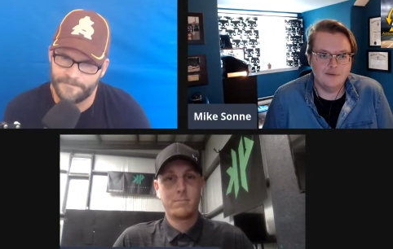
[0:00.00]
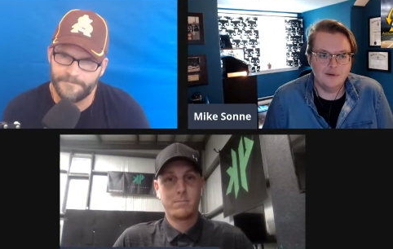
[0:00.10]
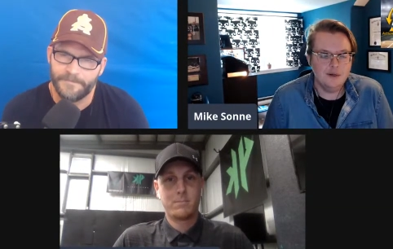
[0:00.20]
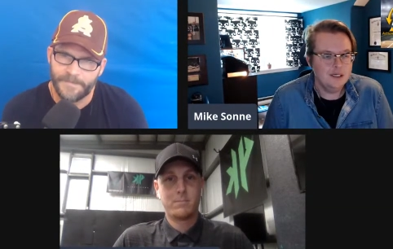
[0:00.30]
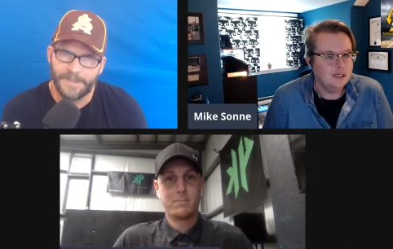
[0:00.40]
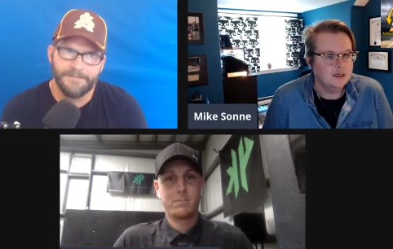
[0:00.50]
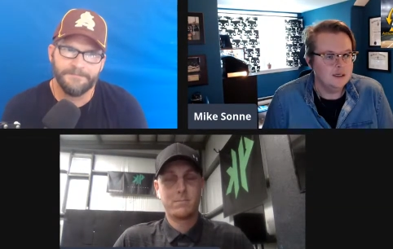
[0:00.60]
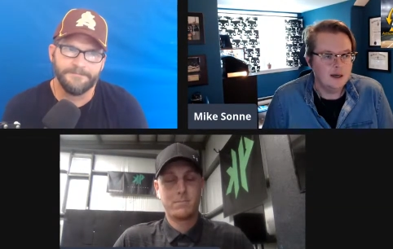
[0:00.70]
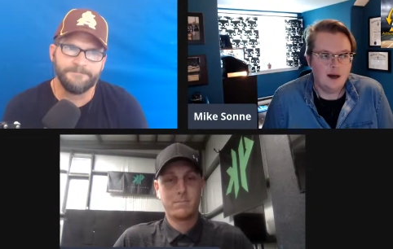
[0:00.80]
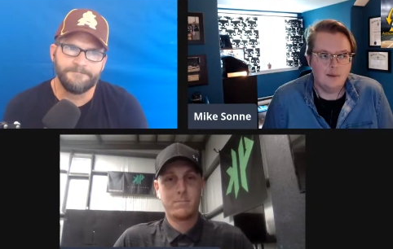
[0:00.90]
Speaker 1: iPhone. Mm -hmm
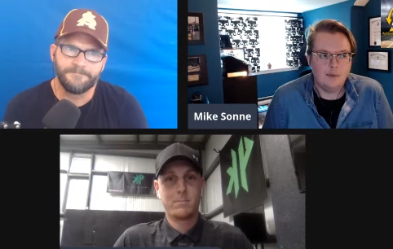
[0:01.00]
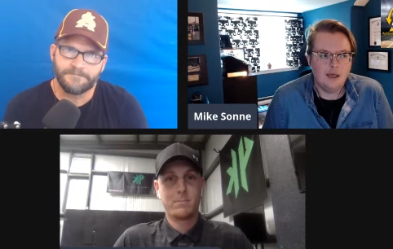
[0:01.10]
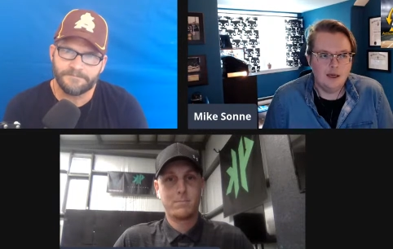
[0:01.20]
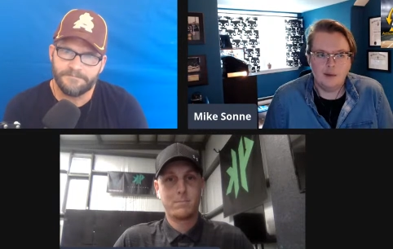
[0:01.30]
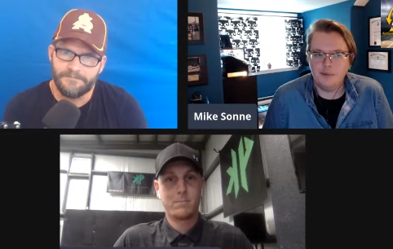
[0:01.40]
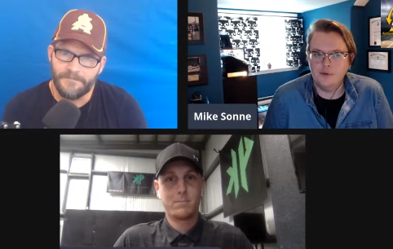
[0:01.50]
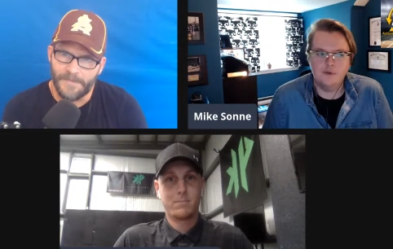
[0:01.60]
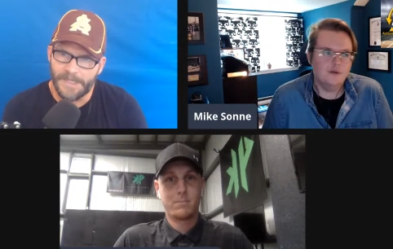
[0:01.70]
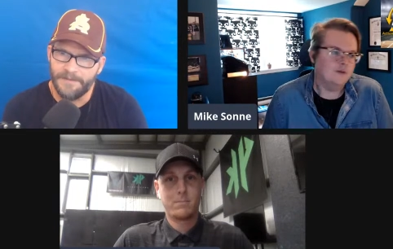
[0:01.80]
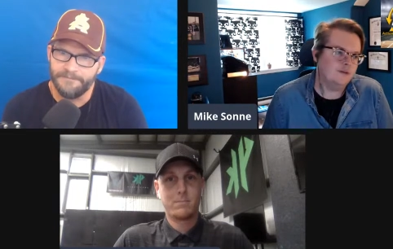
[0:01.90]
Mm-hmm. Um, he
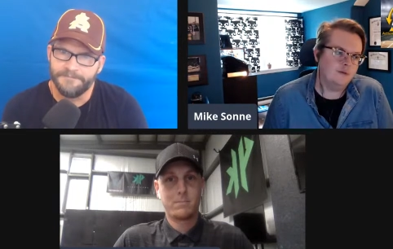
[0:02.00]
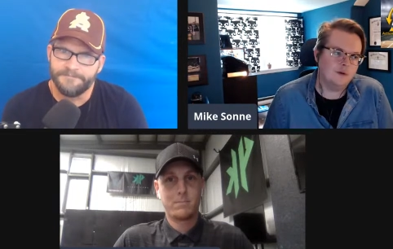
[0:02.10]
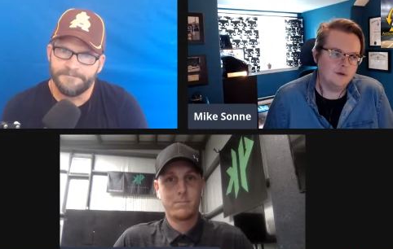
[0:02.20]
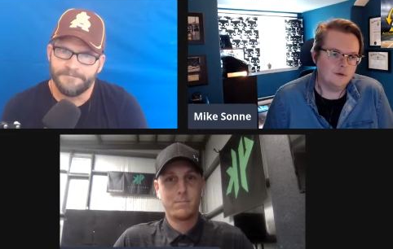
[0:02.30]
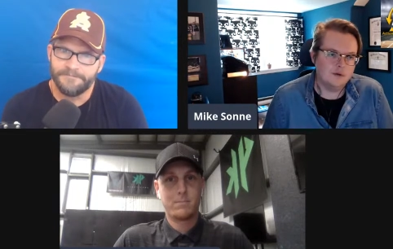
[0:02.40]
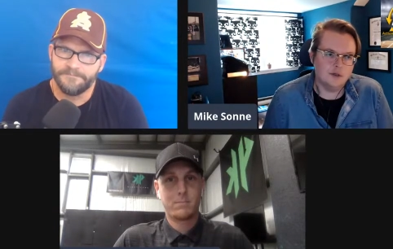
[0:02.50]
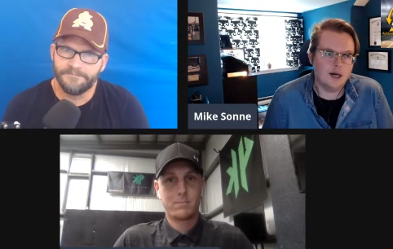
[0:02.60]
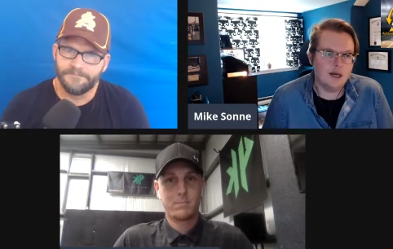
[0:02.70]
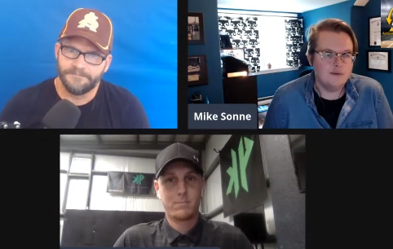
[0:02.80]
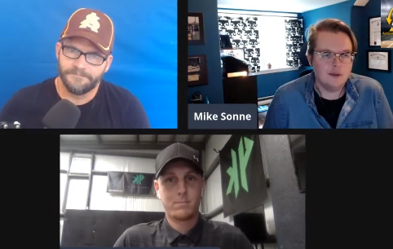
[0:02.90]
uploads those to a Google
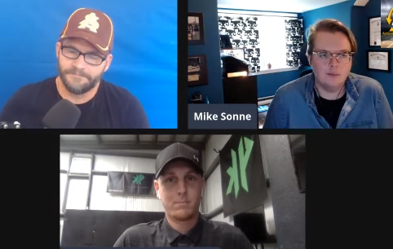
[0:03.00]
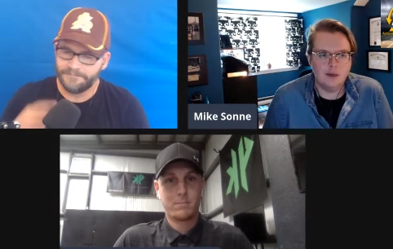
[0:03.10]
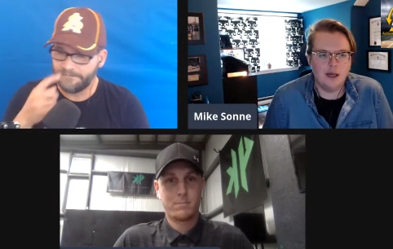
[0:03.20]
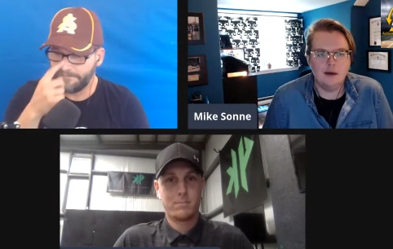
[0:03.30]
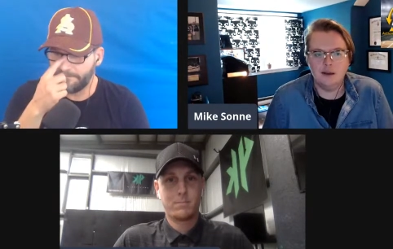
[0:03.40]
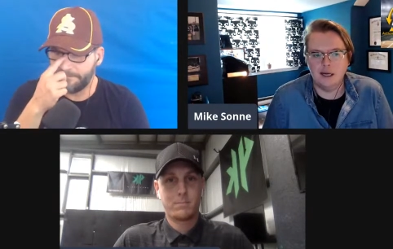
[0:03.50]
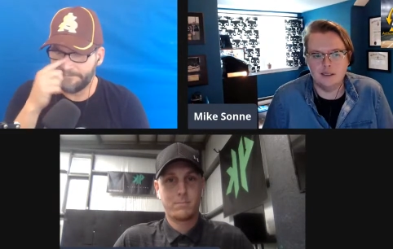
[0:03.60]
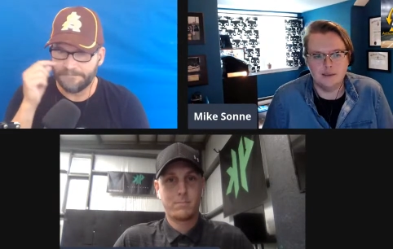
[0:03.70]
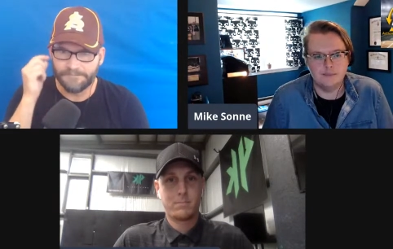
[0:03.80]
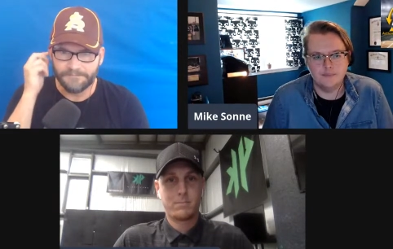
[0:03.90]
Drive, and then we
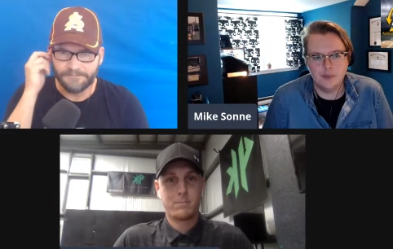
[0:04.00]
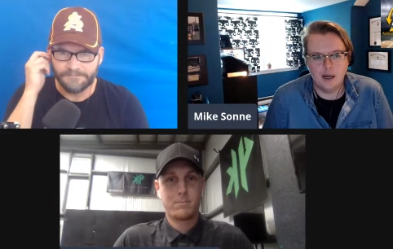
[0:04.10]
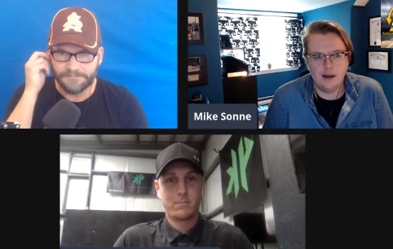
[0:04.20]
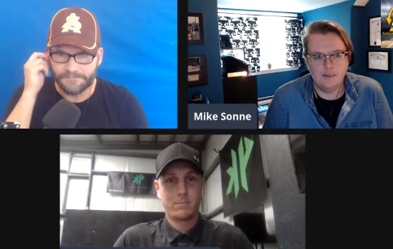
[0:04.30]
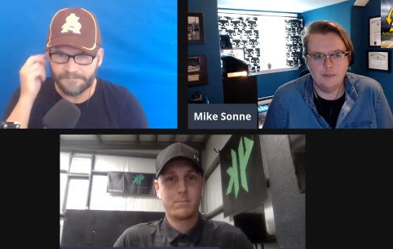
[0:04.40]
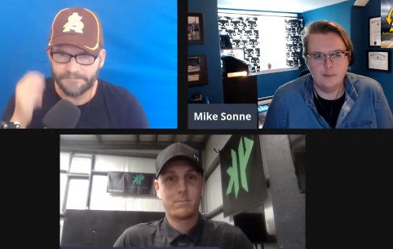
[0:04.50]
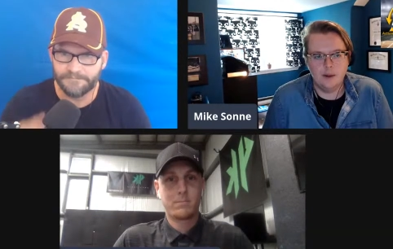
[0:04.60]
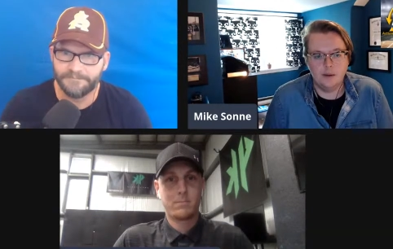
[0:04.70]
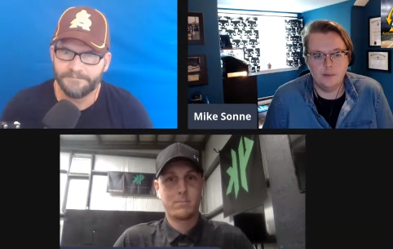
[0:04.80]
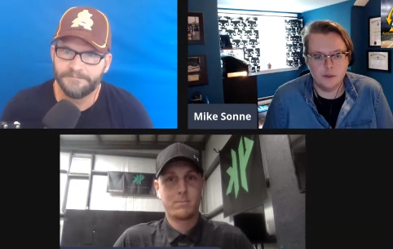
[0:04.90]
analyze them, um,
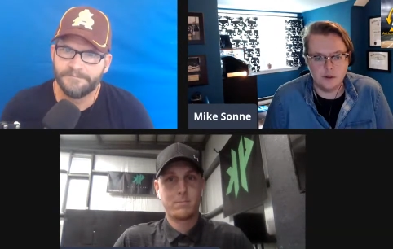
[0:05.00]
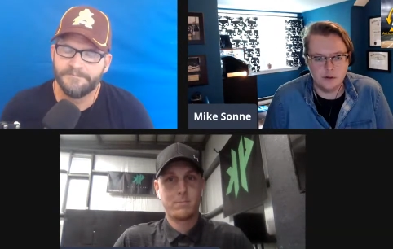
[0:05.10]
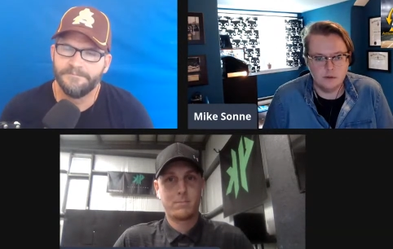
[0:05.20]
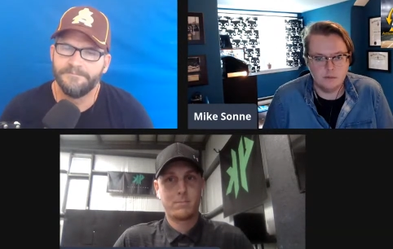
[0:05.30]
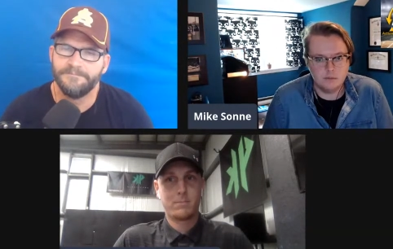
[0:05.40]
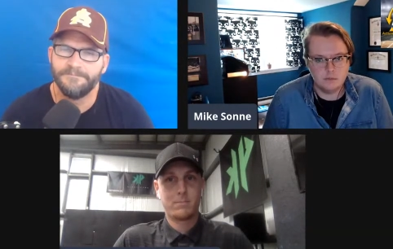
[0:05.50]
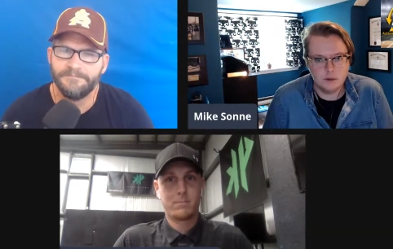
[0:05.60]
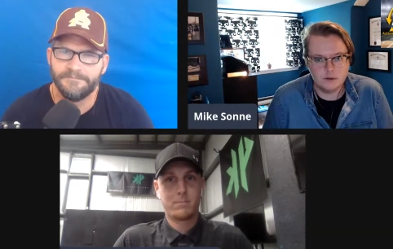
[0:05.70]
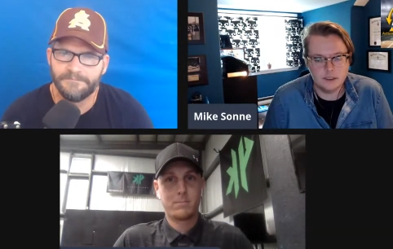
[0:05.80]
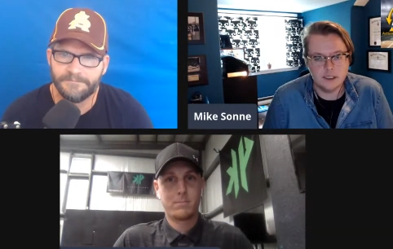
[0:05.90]
and then return you
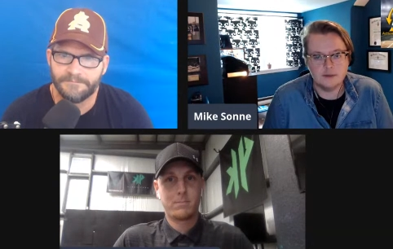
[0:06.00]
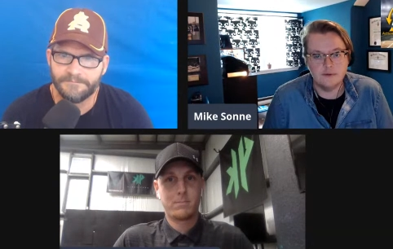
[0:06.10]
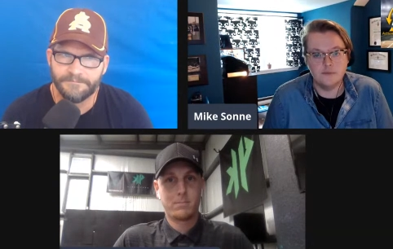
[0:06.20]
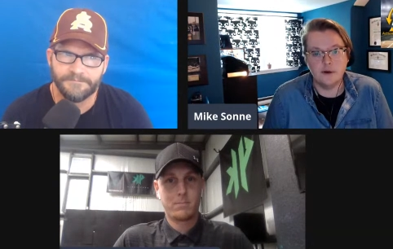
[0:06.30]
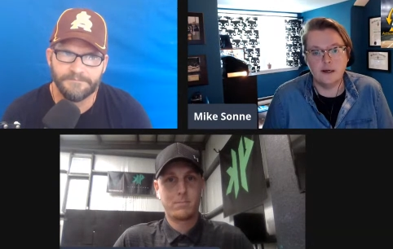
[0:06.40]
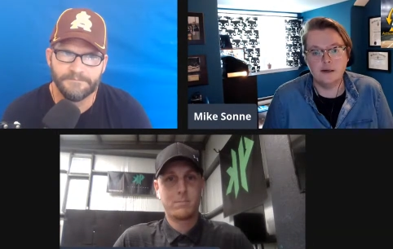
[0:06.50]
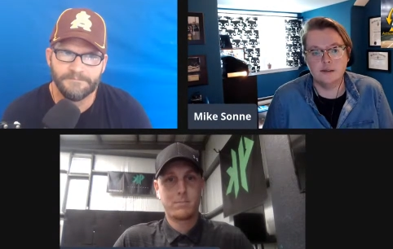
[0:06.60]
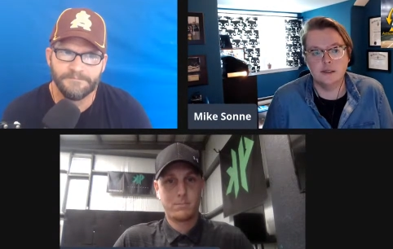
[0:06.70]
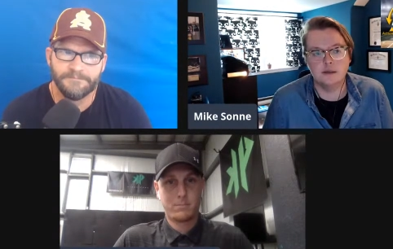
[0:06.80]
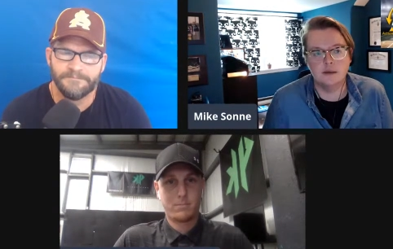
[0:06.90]
know CSV
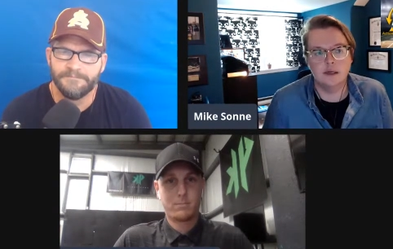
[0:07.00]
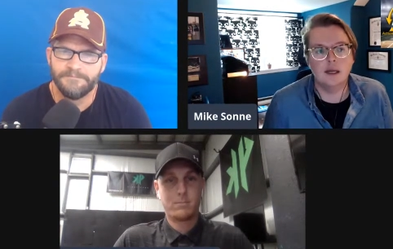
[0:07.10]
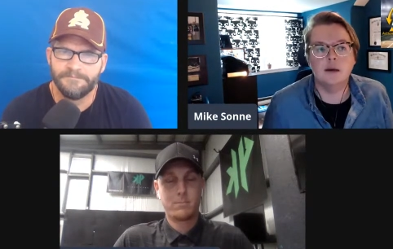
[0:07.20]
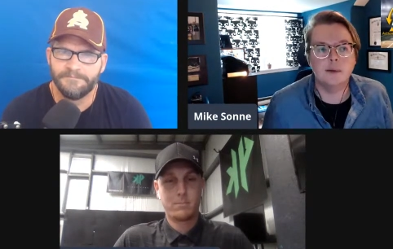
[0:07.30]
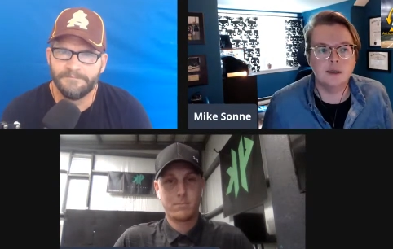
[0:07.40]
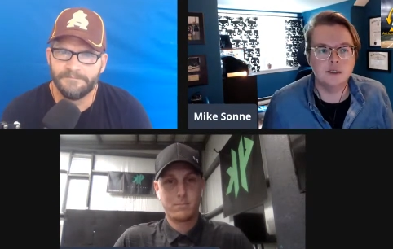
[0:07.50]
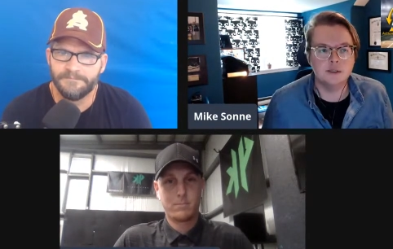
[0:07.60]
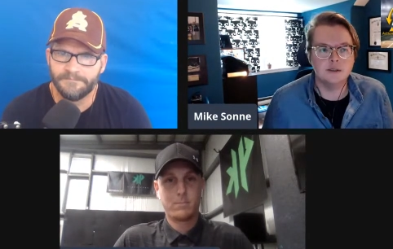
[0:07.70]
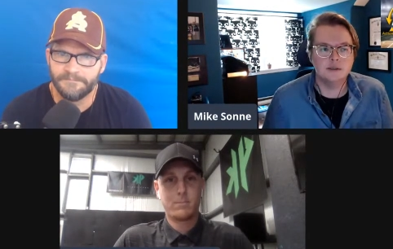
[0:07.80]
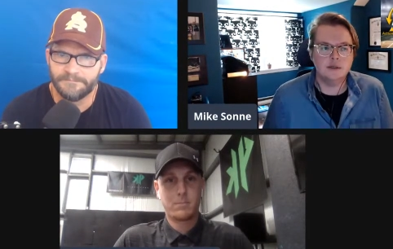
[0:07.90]
files and, and
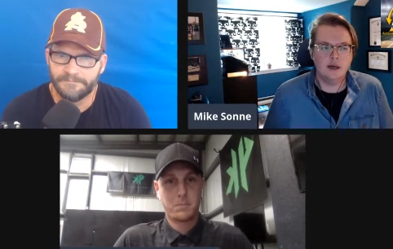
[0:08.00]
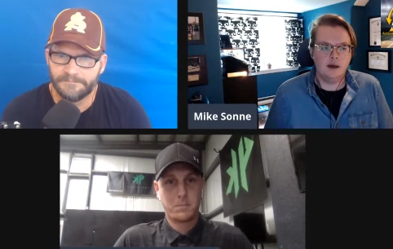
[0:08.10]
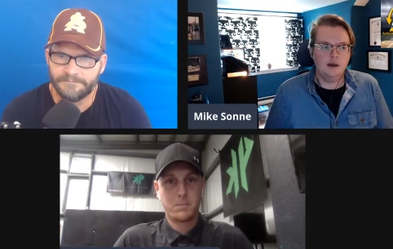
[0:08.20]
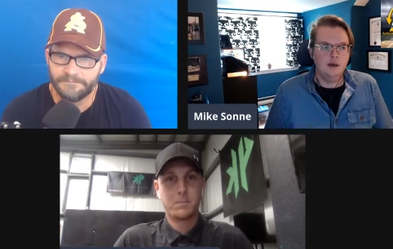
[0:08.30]
animations. Uh,